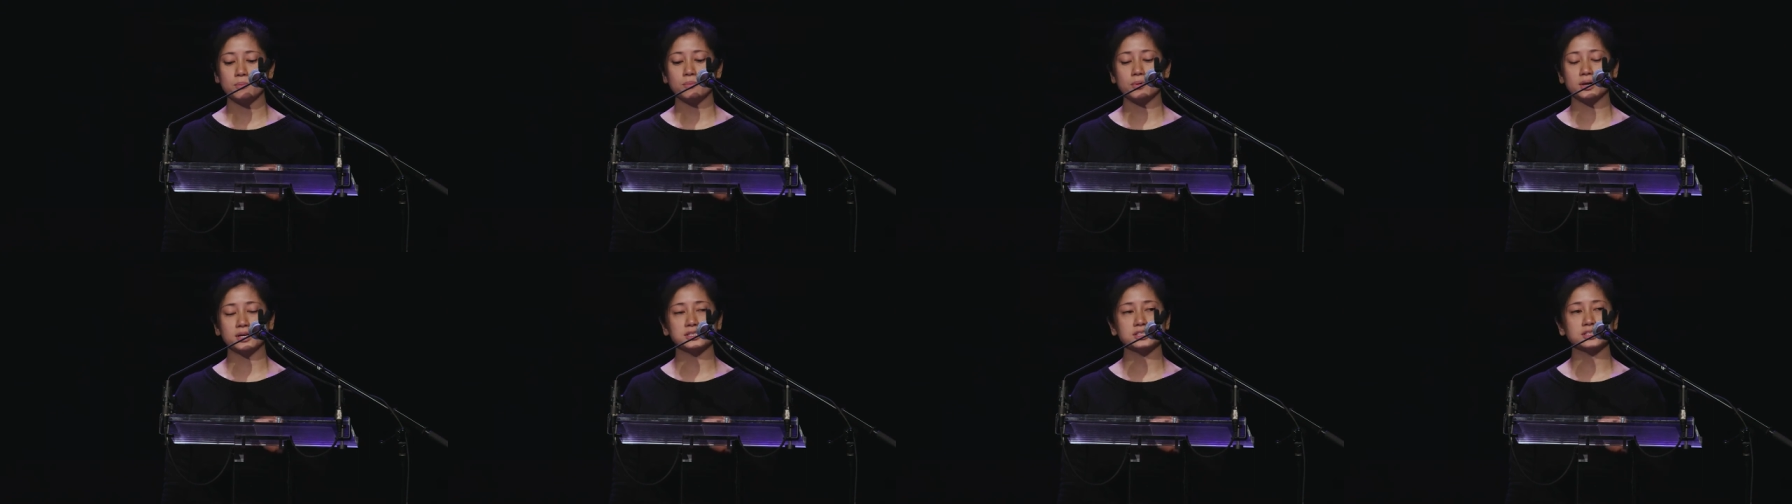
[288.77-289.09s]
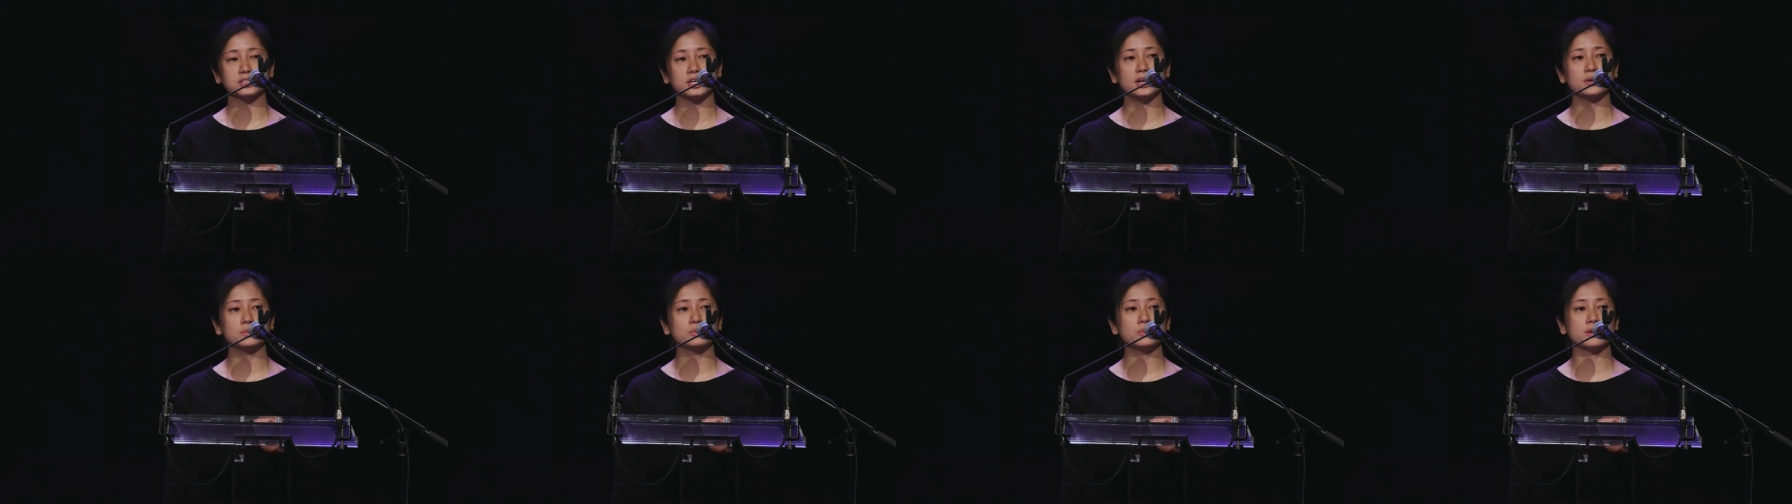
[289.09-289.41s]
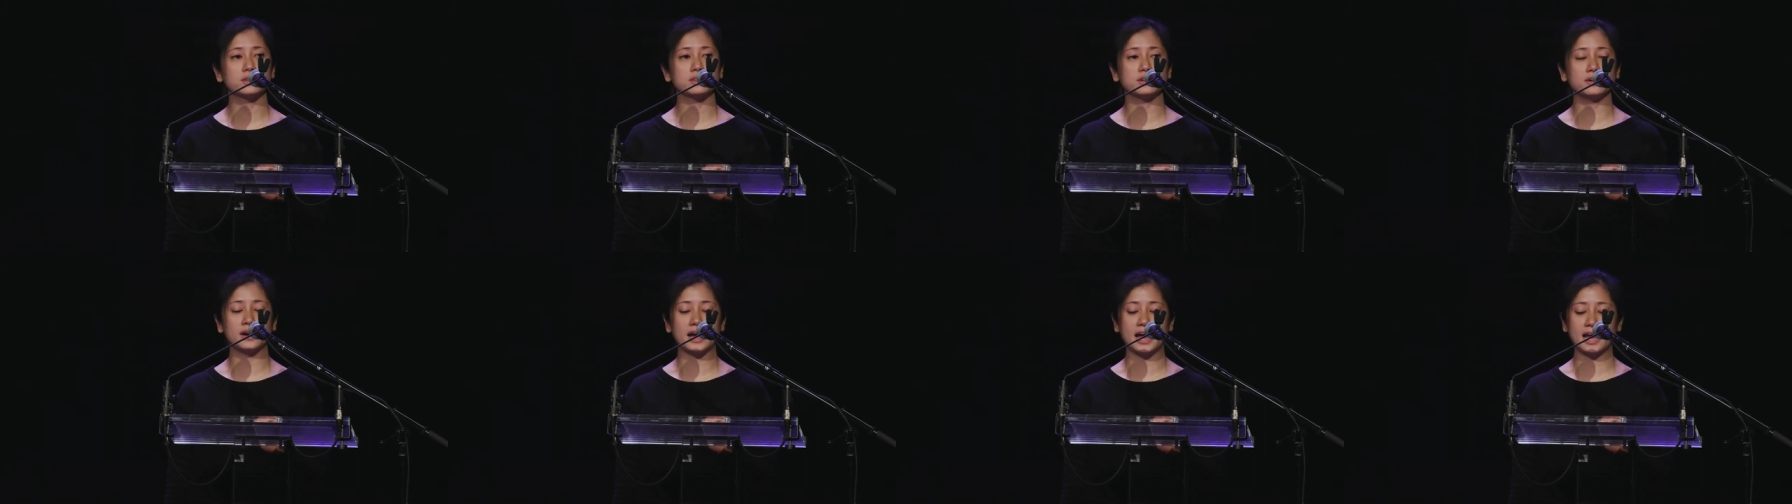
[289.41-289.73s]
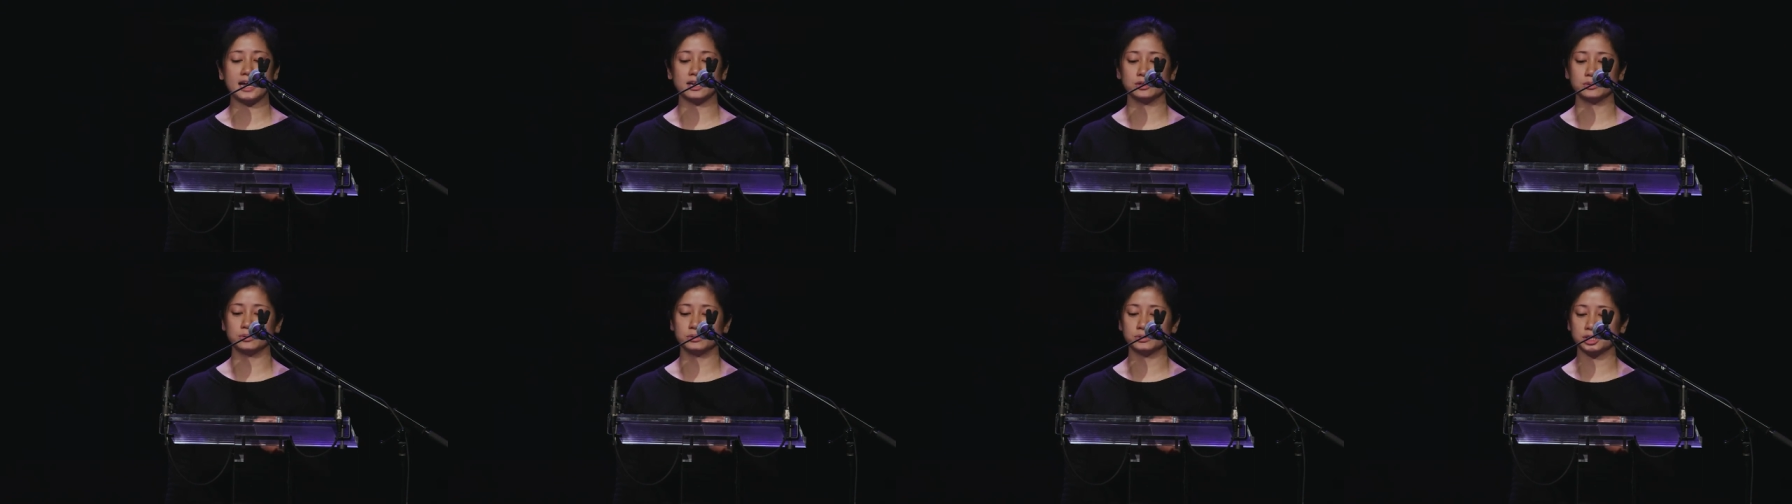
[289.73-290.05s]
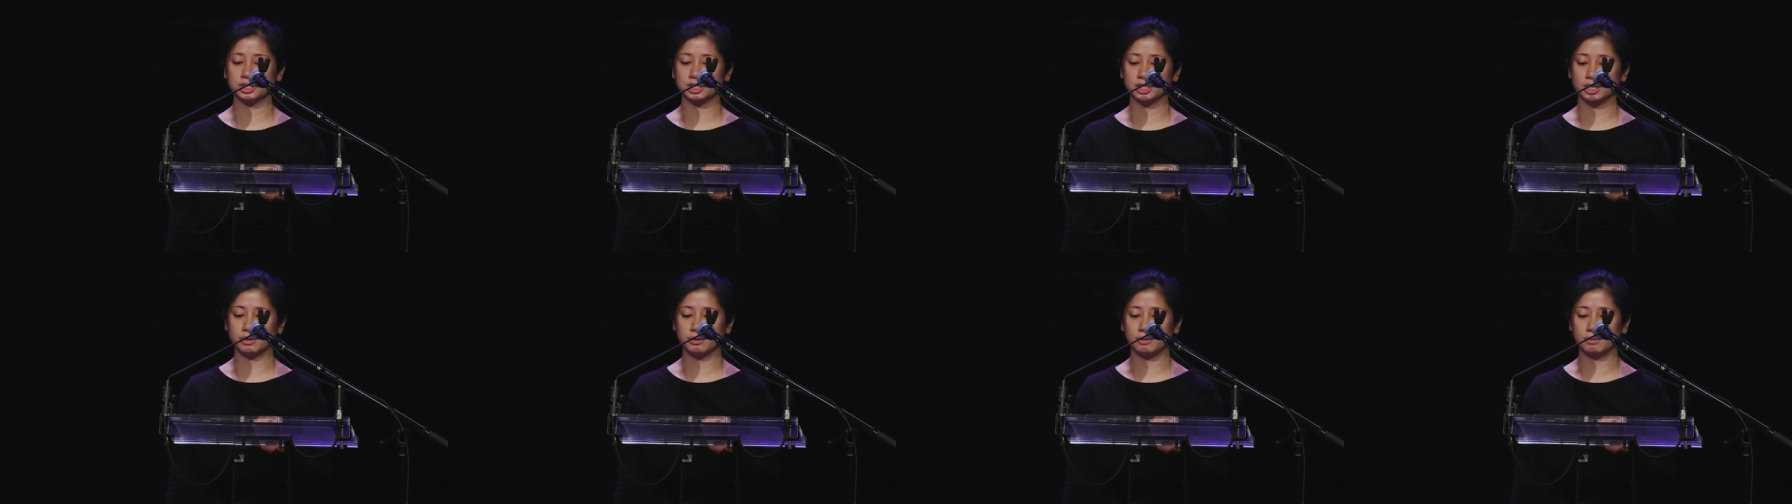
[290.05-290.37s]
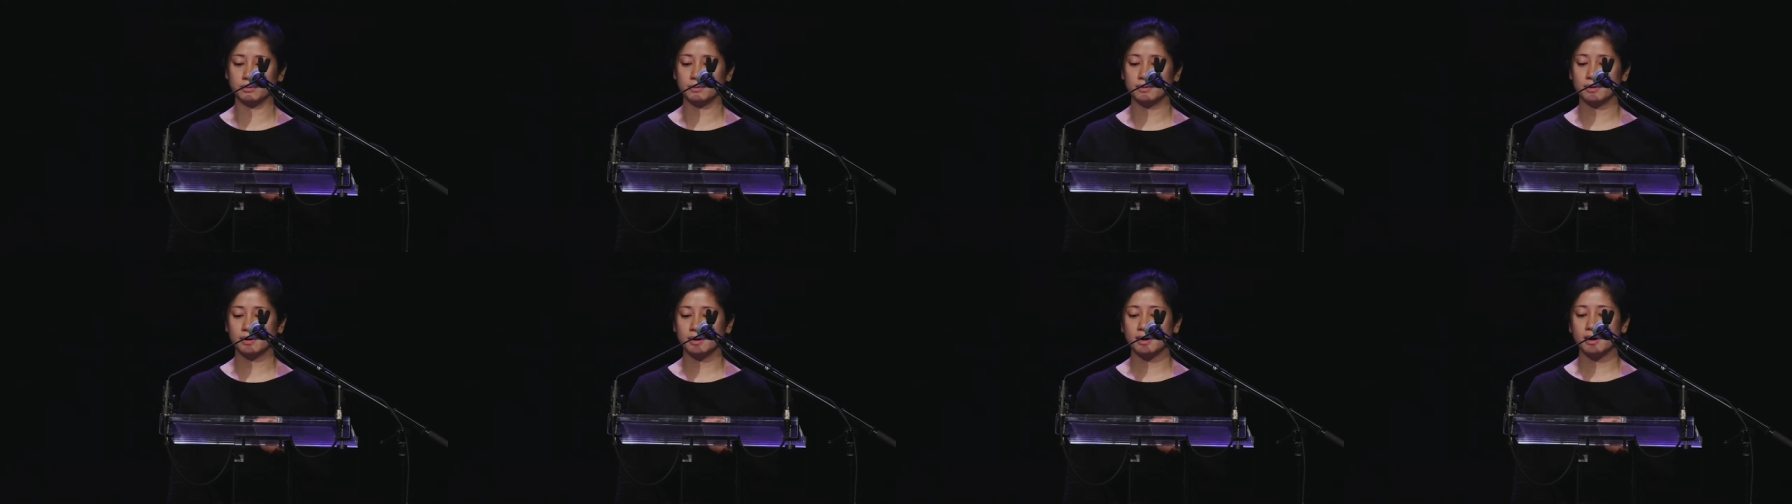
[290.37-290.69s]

pressed on with their annual show,